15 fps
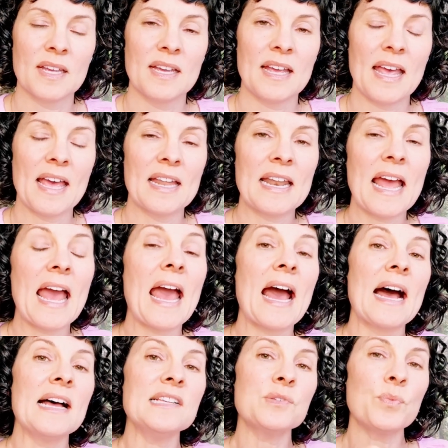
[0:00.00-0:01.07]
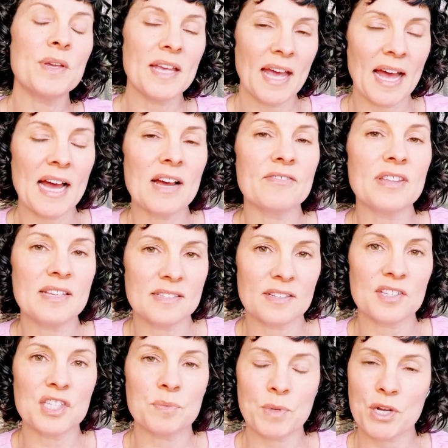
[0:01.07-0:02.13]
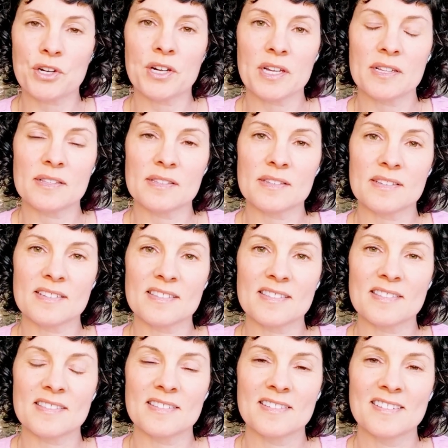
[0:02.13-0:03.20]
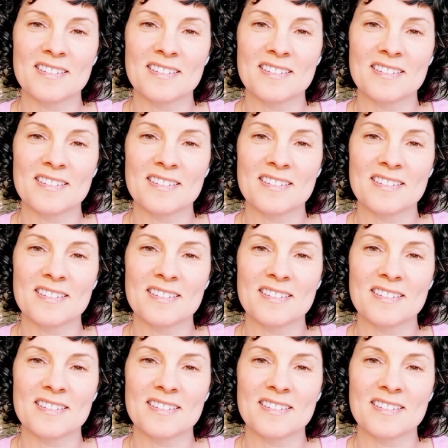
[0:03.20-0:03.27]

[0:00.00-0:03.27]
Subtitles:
And as we have these experiences